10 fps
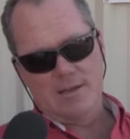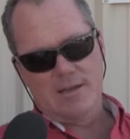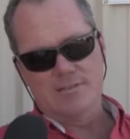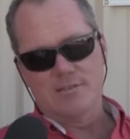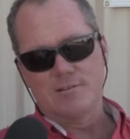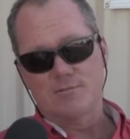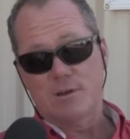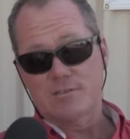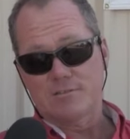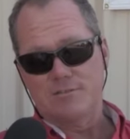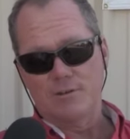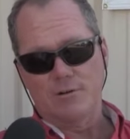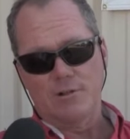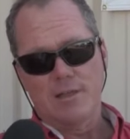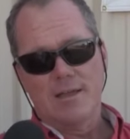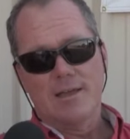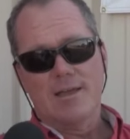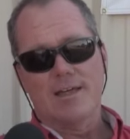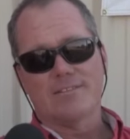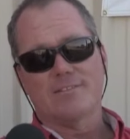It's a huge waste of fuel,
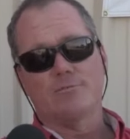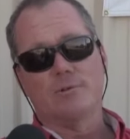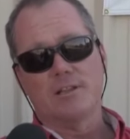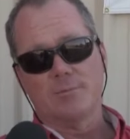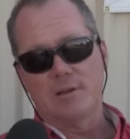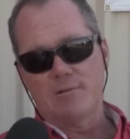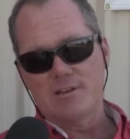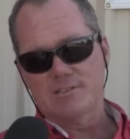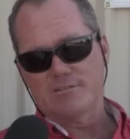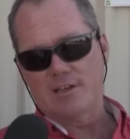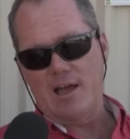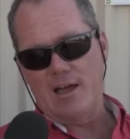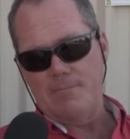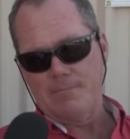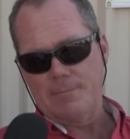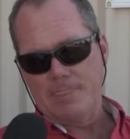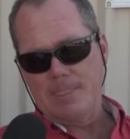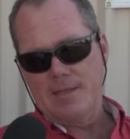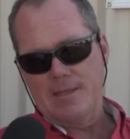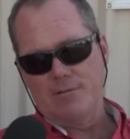and it's a really big waste of time.
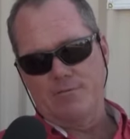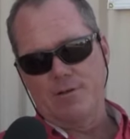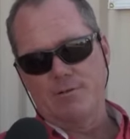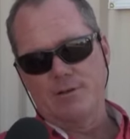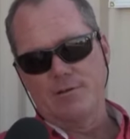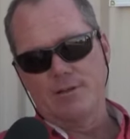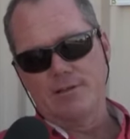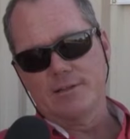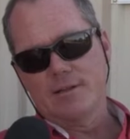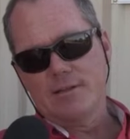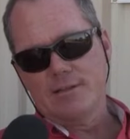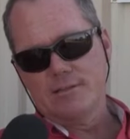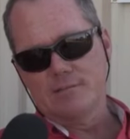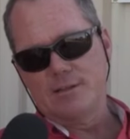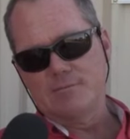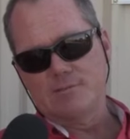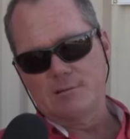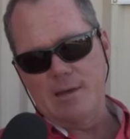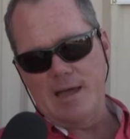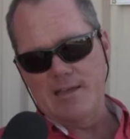If we were doing two teams
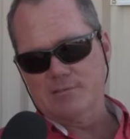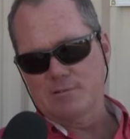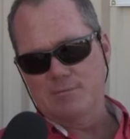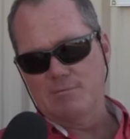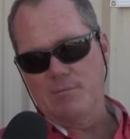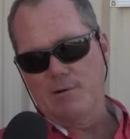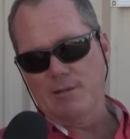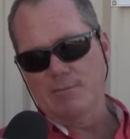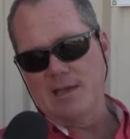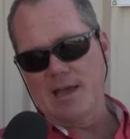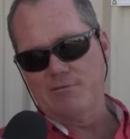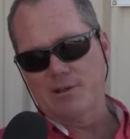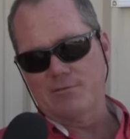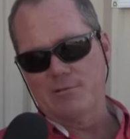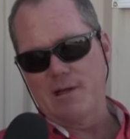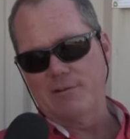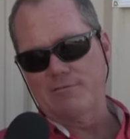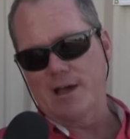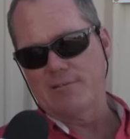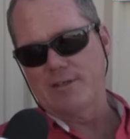to a pass, we'd only be halfway through
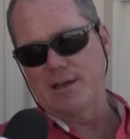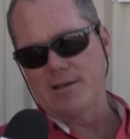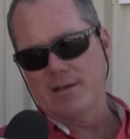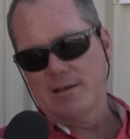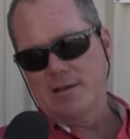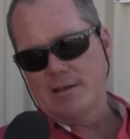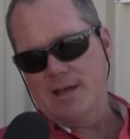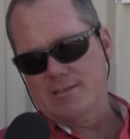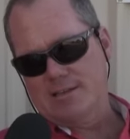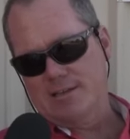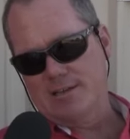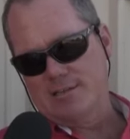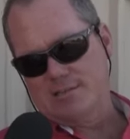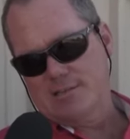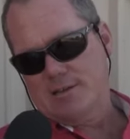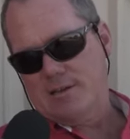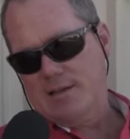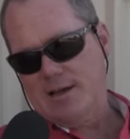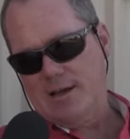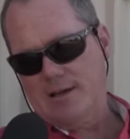round five now. As it is,
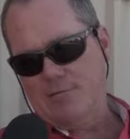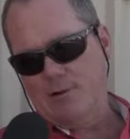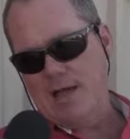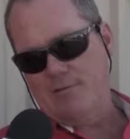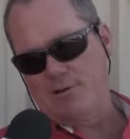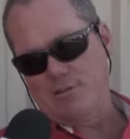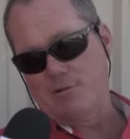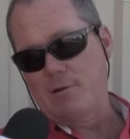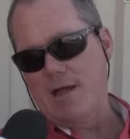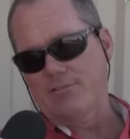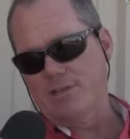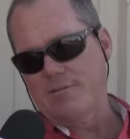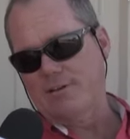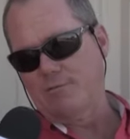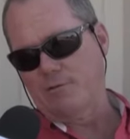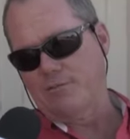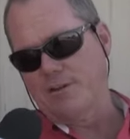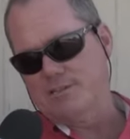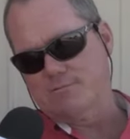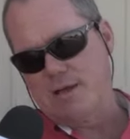uh, we're halfway through round seven, and we'll
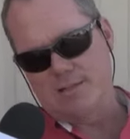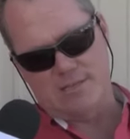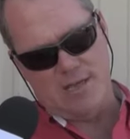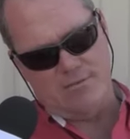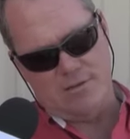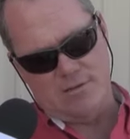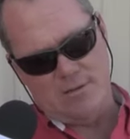finish round seven.